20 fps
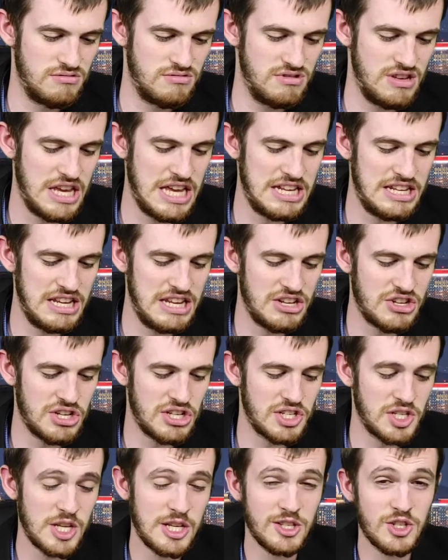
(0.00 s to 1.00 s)
It
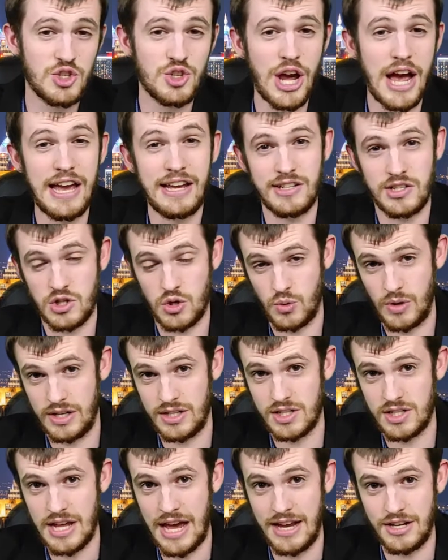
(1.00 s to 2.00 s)
just says giant squid
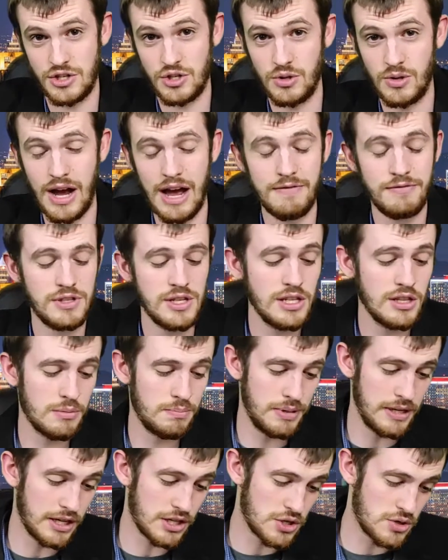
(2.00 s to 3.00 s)
statue. I've seen the
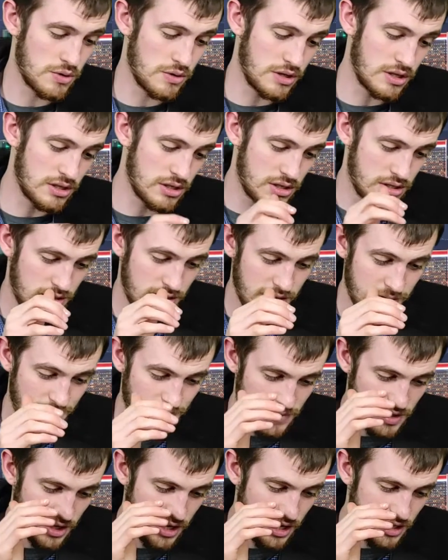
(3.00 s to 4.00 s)
picture of this.
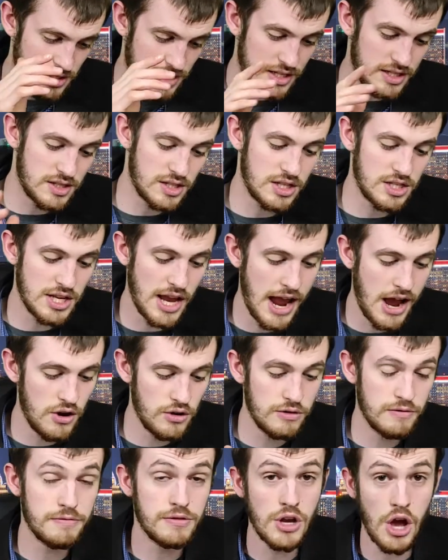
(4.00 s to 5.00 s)
It's the
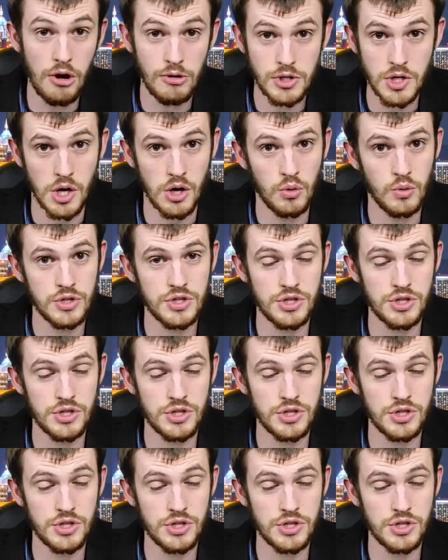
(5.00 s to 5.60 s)
town of Noto, which